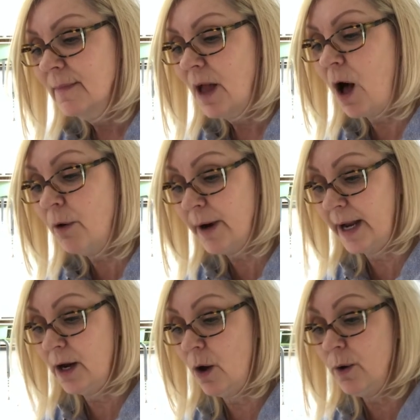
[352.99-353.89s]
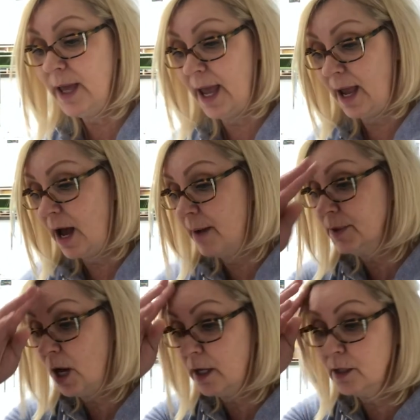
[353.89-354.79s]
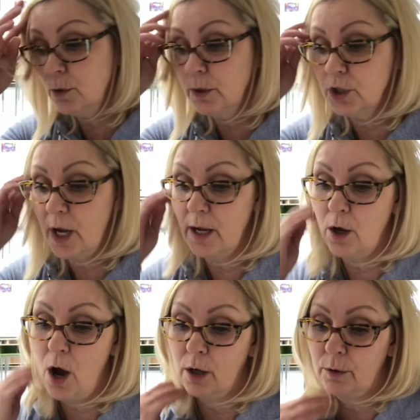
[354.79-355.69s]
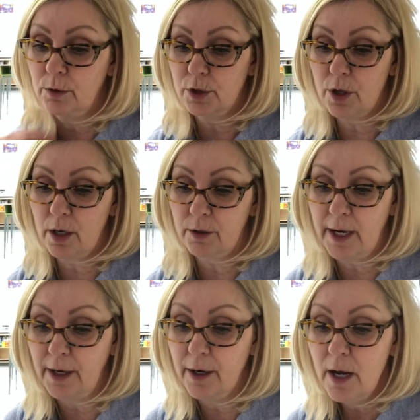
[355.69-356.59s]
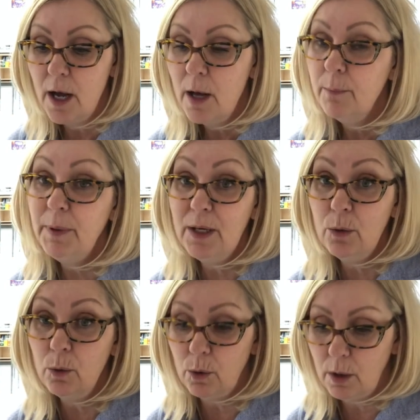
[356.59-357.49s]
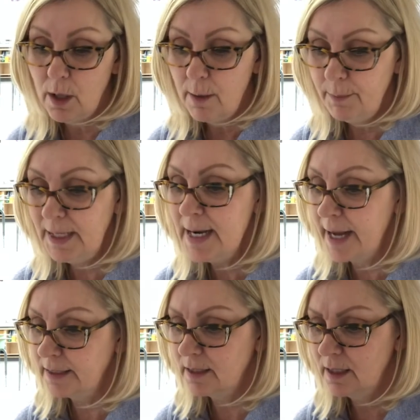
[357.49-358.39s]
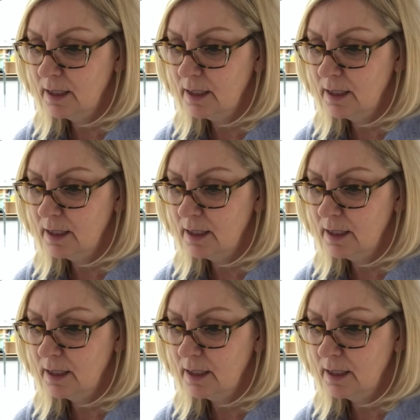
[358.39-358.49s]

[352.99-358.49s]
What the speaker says: All right, okay, I'm talking to a giant cockroach, thought Gregor. Be cool, be nice.